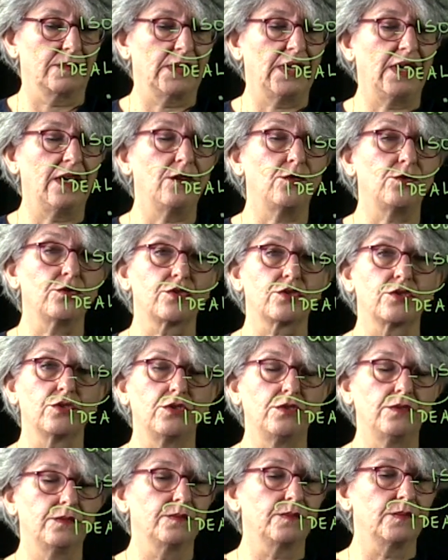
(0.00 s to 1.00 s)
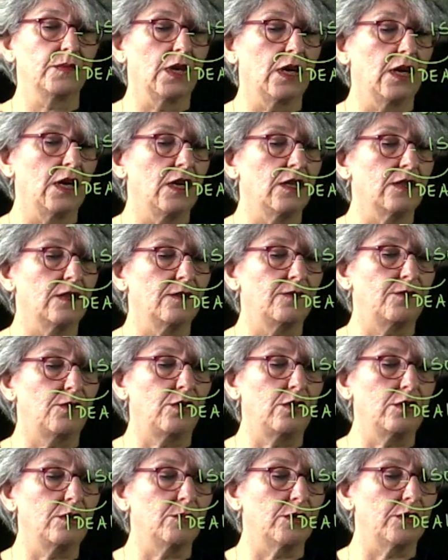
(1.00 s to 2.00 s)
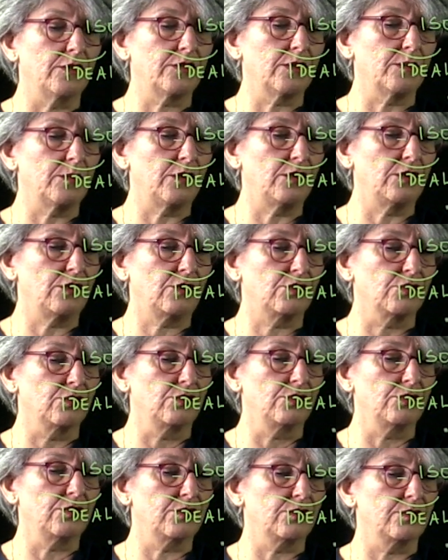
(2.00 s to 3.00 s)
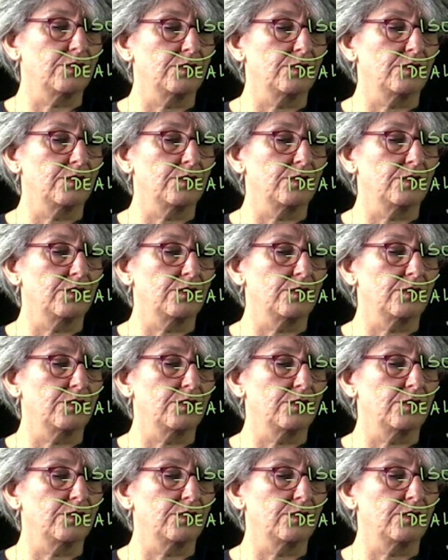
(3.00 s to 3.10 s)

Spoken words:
And also, the volume of the molecules